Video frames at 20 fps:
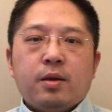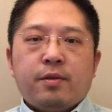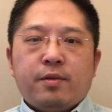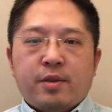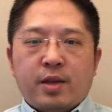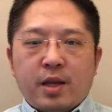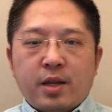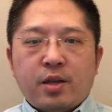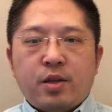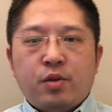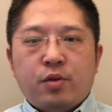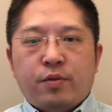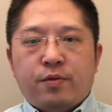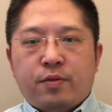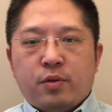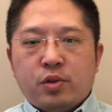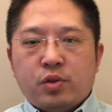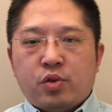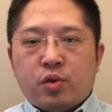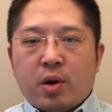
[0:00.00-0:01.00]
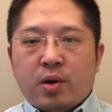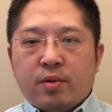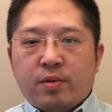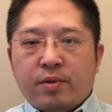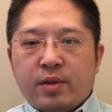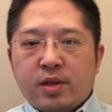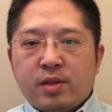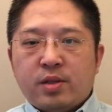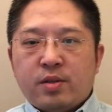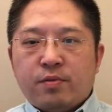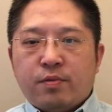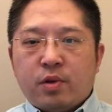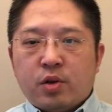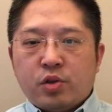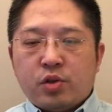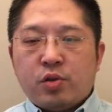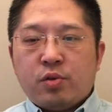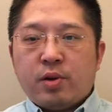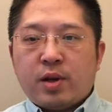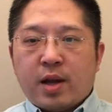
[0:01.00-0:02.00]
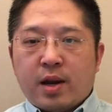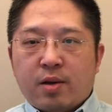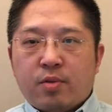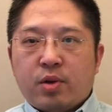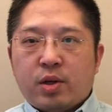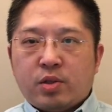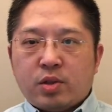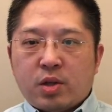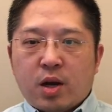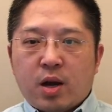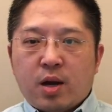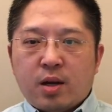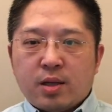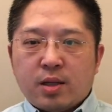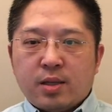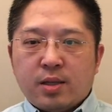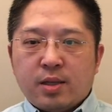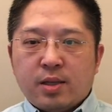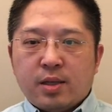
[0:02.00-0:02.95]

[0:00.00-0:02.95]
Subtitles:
Thank you for joining this virtual gallery talk,